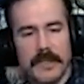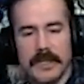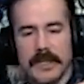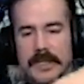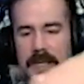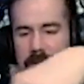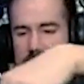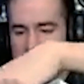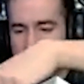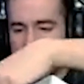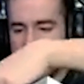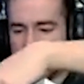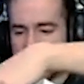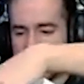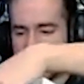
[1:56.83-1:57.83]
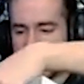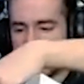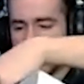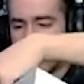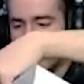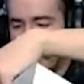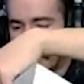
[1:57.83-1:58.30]
yeah, so it comes with the
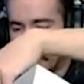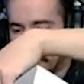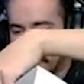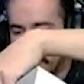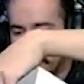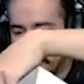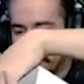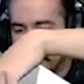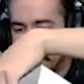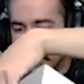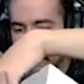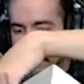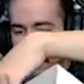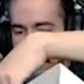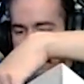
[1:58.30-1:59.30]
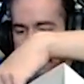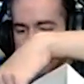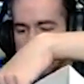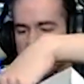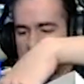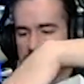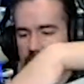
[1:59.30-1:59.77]
Collector's Steelbook
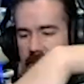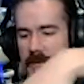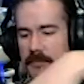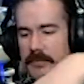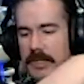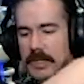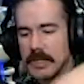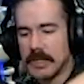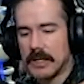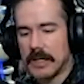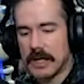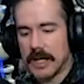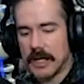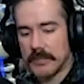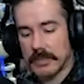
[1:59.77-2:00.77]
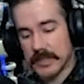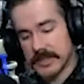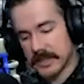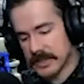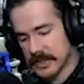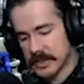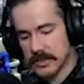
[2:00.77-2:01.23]
edition of the game, plus the
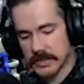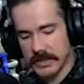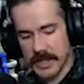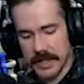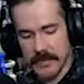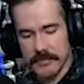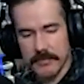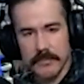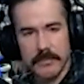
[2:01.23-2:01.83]
digital game,